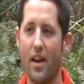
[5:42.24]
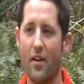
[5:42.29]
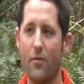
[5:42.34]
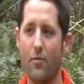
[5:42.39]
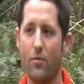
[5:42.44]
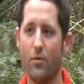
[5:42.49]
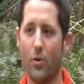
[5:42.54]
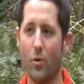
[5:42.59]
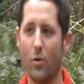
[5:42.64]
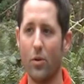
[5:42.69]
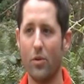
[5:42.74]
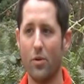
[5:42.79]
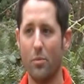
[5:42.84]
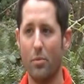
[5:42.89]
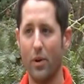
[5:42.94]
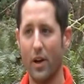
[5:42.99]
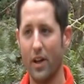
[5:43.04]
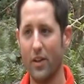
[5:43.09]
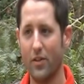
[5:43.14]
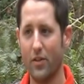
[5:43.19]
for the
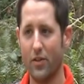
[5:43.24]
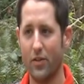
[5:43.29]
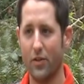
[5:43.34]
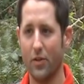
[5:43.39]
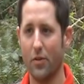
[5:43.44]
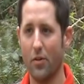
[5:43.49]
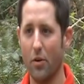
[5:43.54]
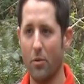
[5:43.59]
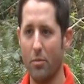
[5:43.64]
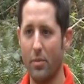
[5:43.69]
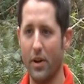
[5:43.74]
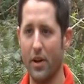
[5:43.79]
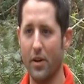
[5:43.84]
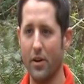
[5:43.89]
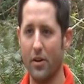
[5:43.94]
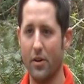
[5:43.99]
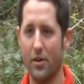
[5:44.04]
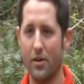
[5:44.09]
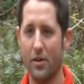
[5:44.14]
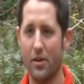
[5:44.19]
branches to grow
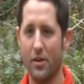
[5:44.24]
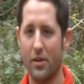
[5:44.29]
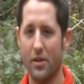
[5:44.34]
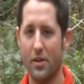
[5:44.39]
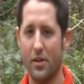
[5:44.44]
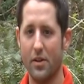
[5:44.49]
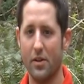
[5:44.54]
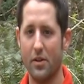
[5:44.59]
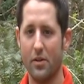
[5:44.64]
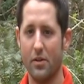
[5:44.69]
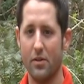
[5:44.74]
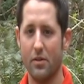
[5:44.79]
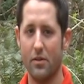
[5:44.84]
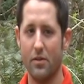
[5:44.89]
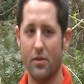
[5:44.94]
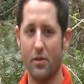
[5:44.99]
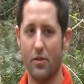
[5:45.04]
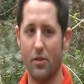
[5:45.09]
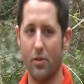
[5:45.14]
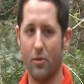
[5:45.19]
bigger,
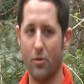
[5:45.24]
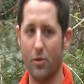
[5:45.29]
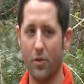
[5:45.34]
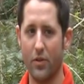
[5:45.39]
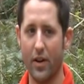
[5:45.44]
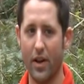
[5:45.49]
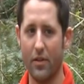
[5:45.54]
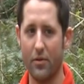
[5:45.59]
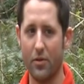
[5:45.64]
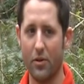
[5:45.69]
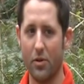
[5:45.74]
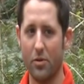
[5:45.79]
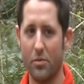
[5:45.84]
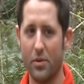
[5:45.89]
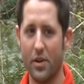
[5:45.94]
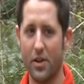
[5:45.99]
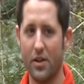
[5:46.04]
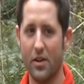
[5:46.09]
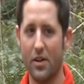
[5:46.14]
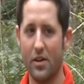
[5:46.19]
the roots have to grow
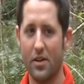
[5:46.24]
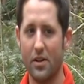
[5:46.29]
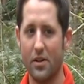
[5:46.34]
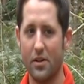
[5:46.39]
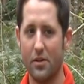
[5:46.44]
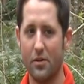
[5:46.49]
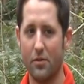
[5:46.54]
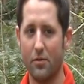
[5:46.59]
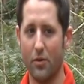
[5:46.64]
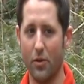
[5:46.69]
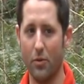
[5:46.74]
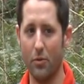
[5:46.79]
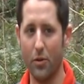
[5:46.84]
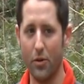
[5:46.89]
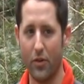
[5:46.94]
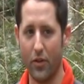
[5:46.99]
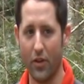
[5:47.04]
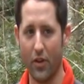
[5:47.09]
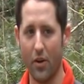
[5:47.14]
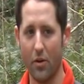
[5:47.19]
bigger. For the
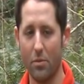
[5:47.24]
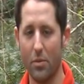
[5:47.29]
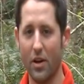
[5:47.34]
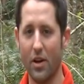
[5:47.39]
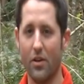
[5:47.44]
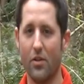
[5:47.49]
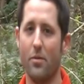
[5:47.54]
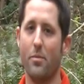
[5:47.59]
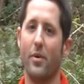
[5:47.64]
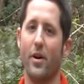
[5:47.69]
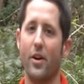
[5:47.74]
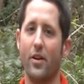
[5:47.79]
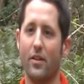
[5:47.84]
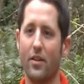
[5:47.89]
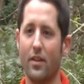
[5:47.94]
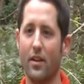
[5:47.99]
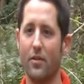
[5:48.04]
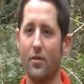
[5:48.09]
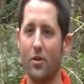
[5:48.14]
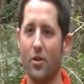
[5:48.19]
roots to go bigger, the branches
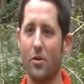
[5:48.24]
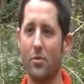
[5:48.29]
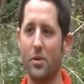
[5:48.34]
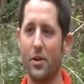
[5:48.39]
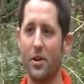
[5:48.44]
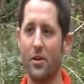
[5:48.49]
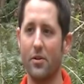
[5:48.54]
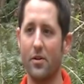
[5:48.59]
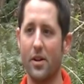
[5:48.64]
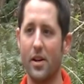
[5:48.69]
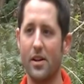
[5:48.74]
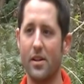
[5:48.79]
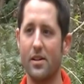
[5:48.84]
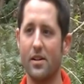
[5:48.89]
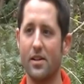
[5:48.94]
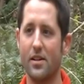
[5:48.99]
have to go bigger, right?